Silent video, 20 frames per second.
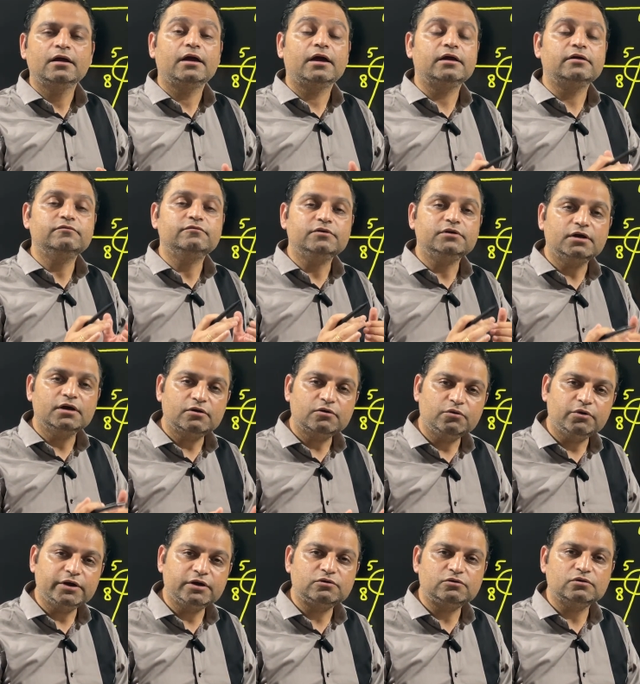and we are
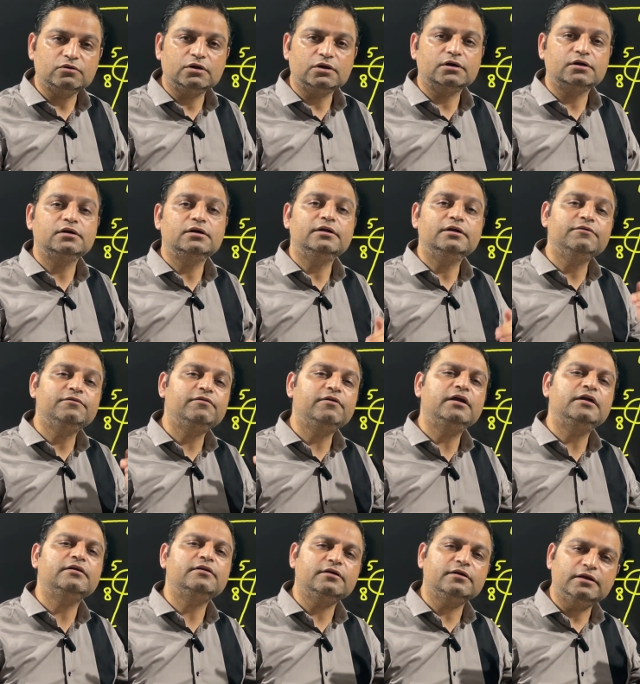going to learn
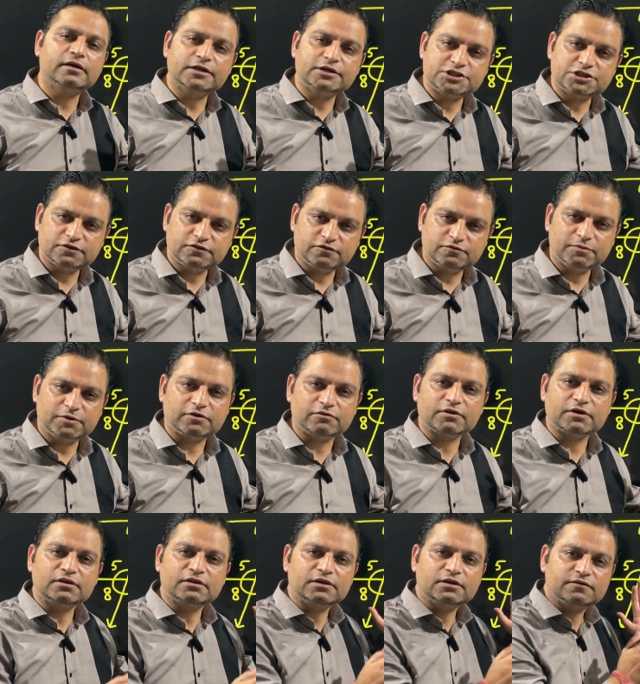different relations
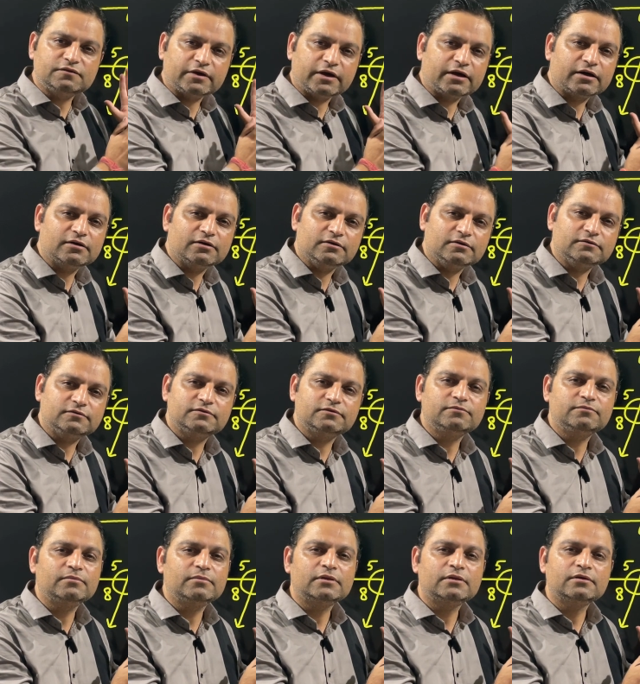between these angles
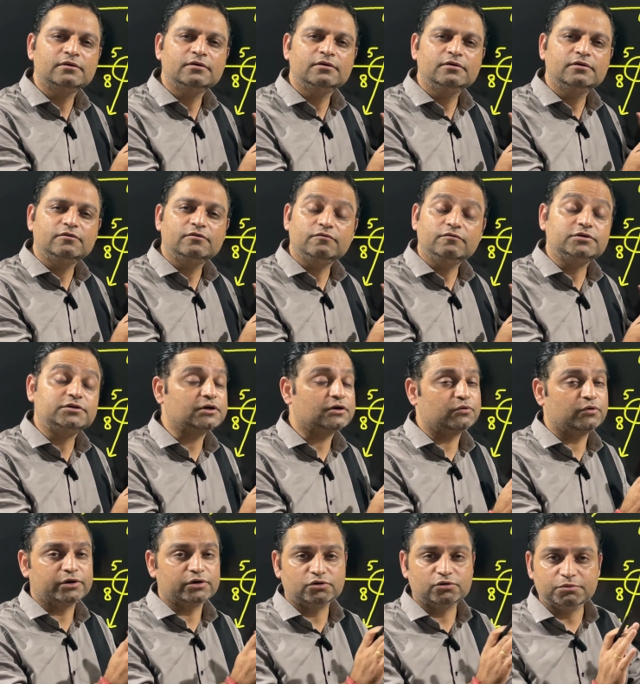which are
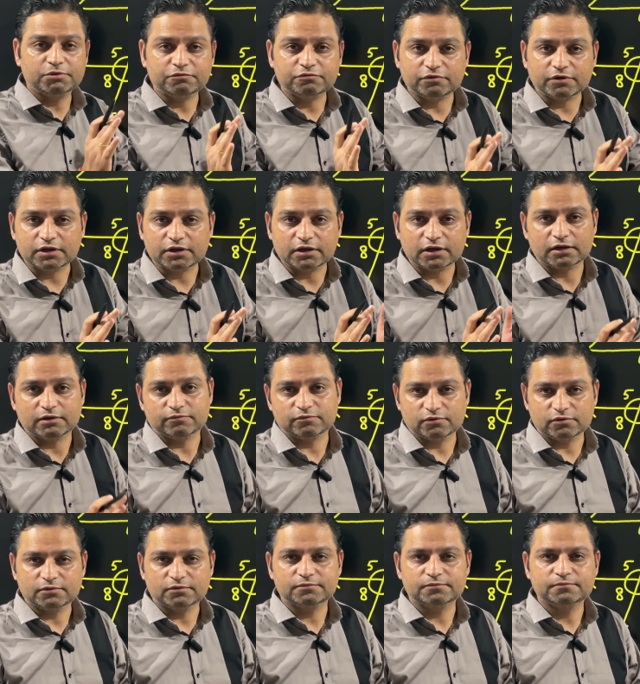going to be very
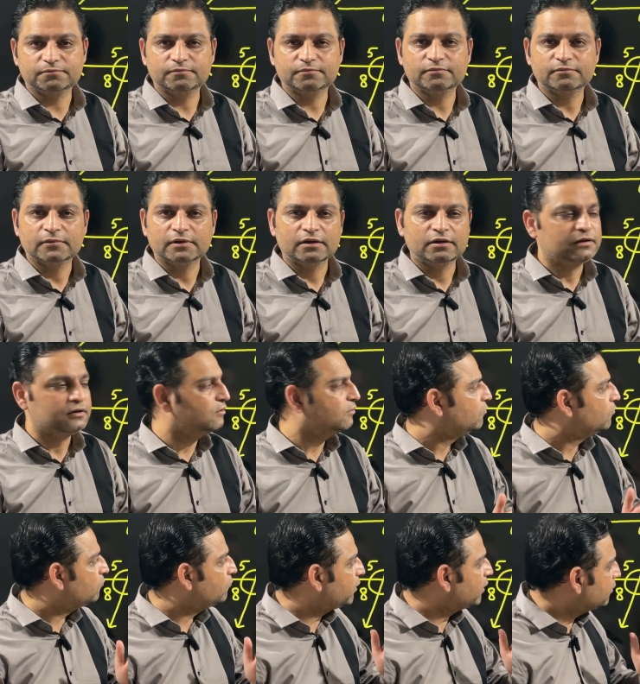helpful
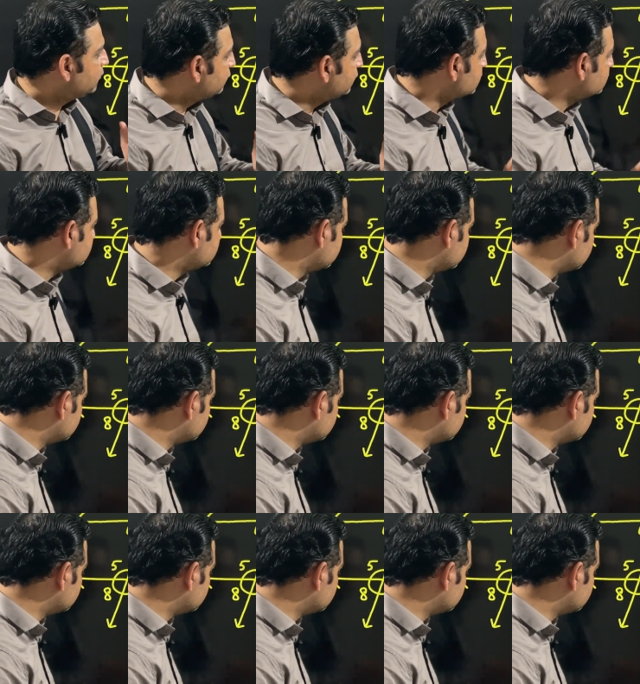very first